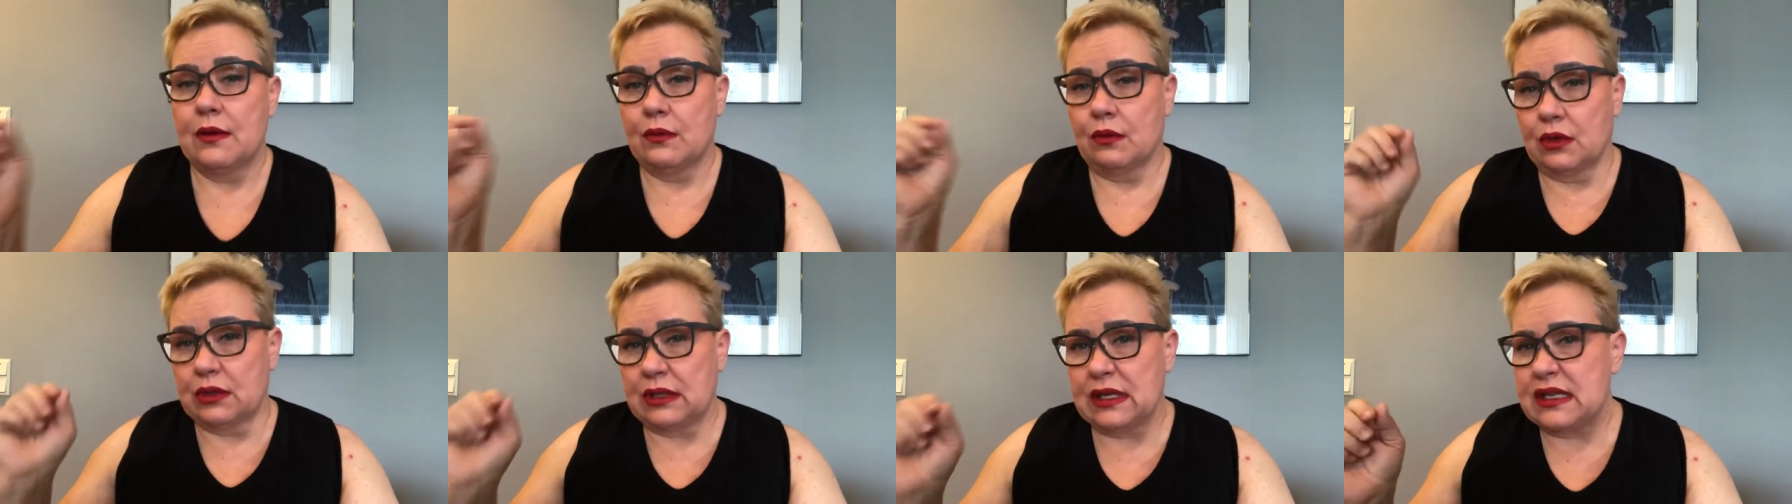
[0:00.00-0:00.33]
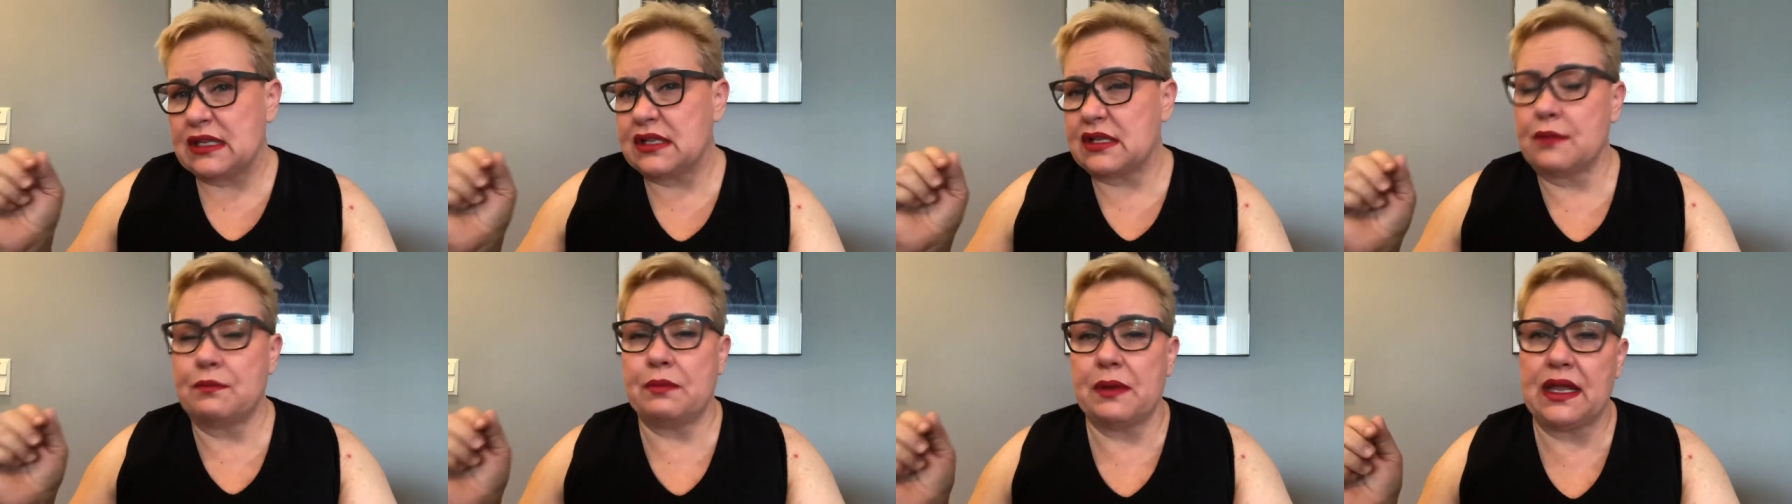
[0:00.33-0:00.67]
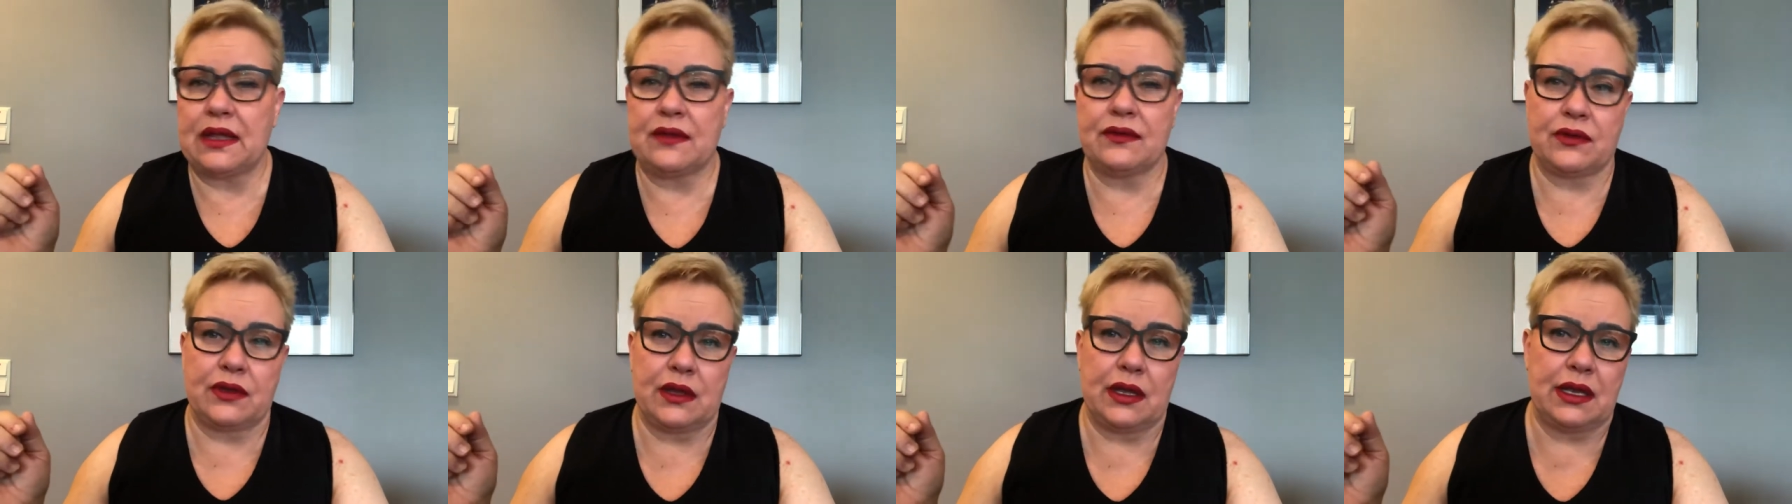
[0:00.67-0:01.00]
What is the
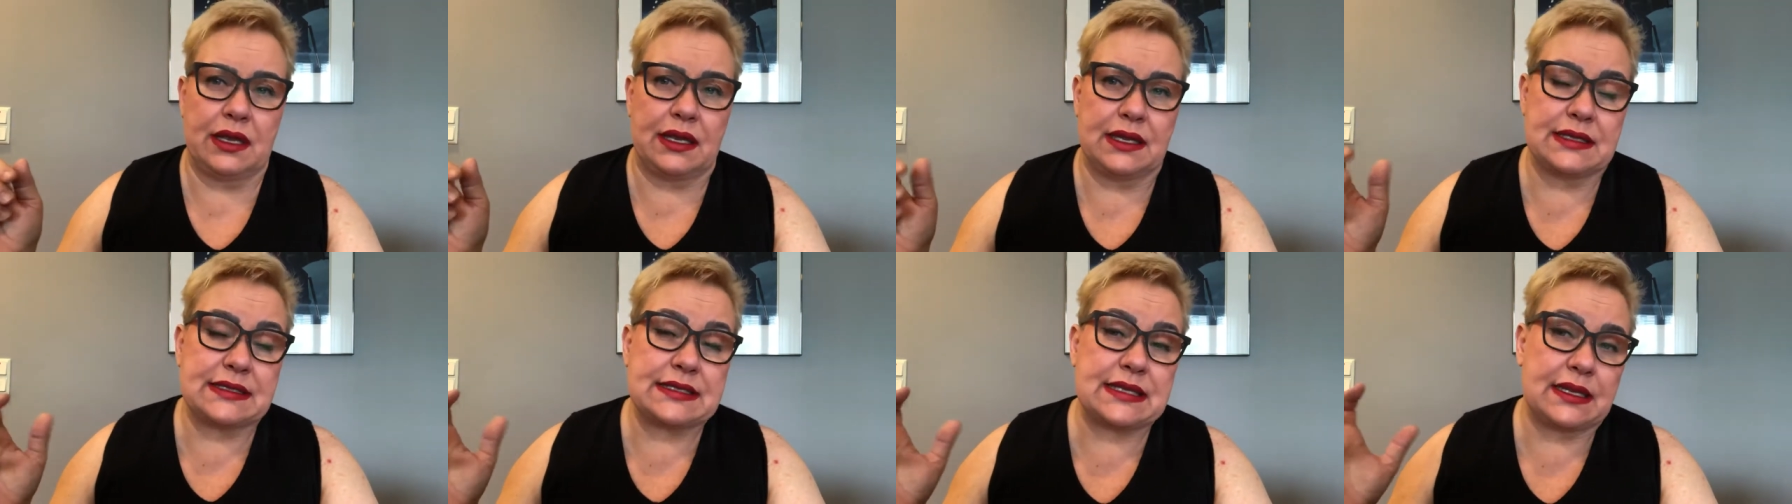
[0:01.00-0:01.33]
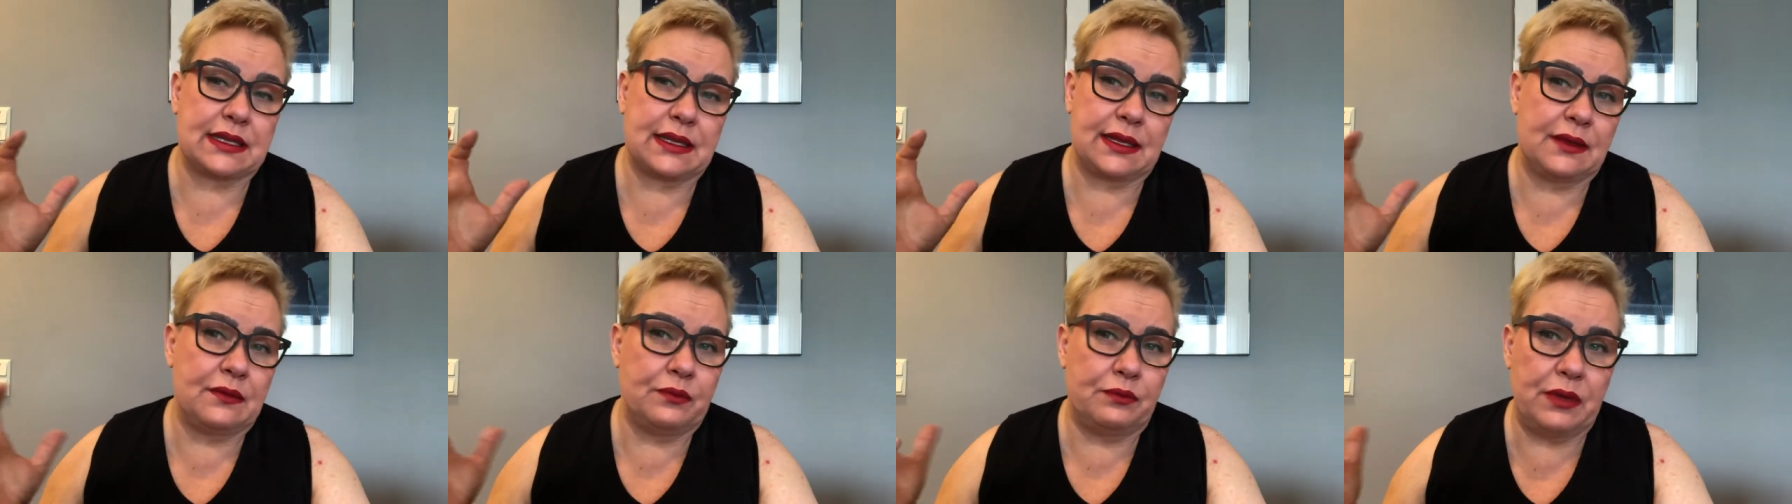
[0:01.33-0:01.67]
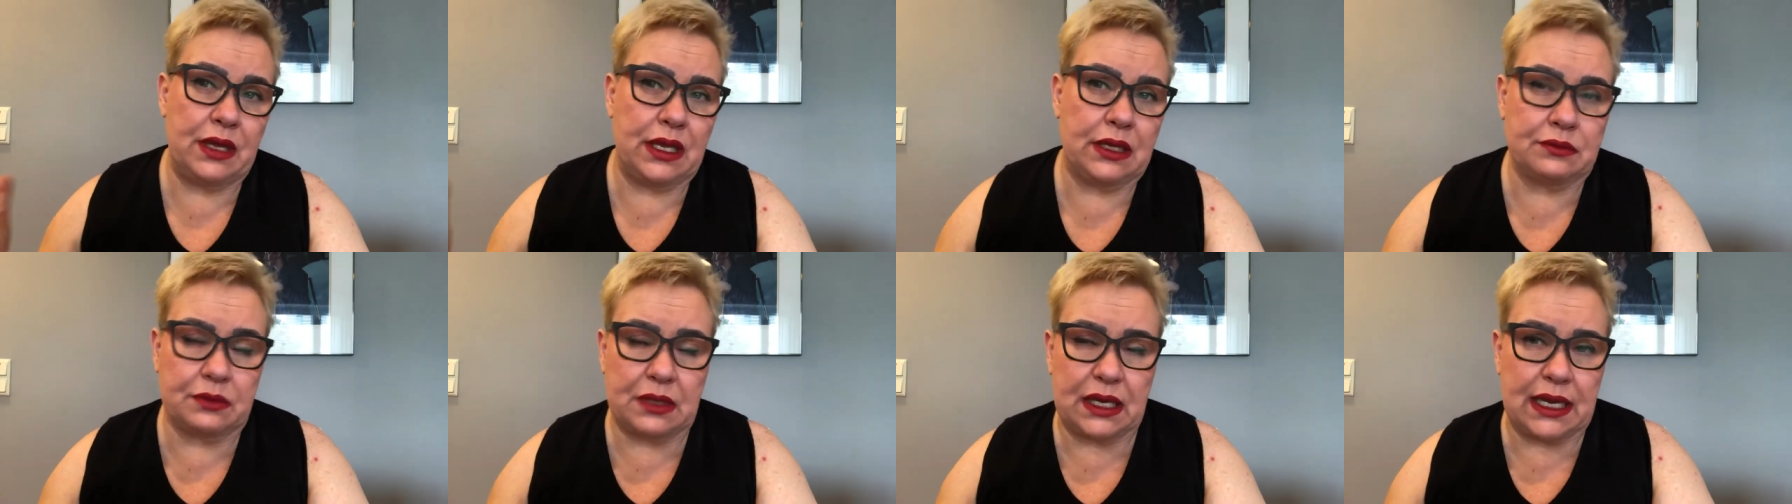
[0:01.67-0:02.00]
big thing is that if
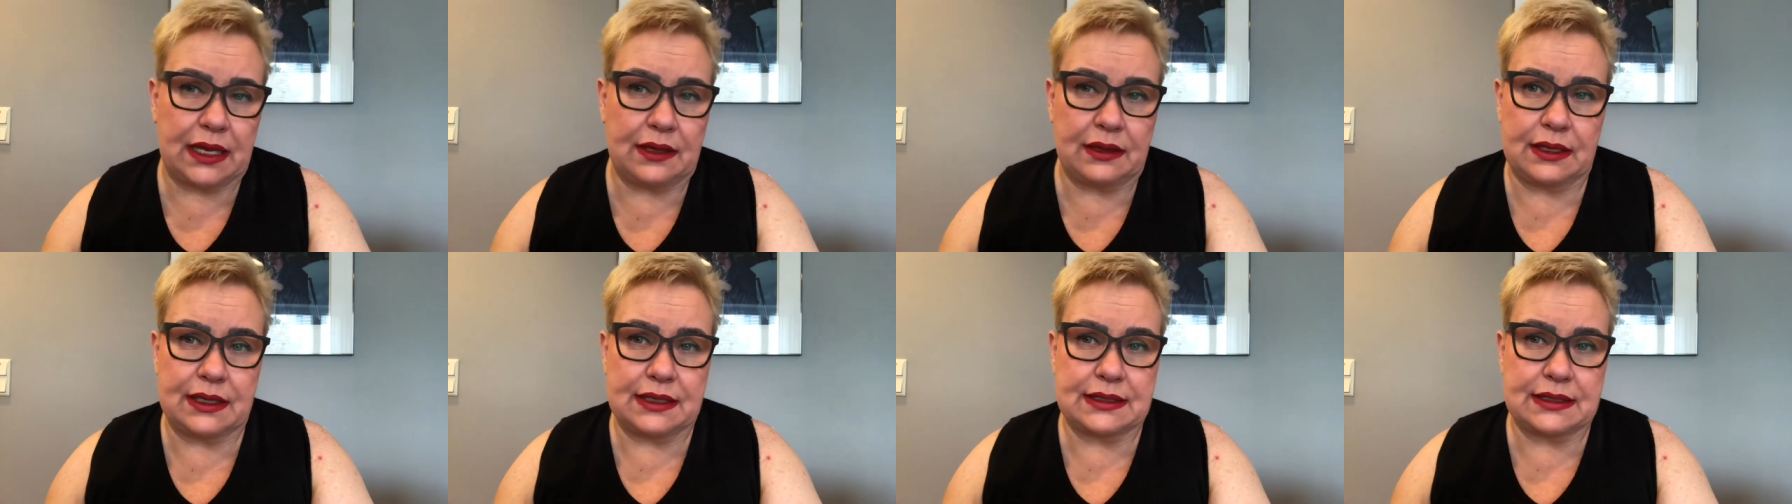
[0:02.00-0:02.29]
we create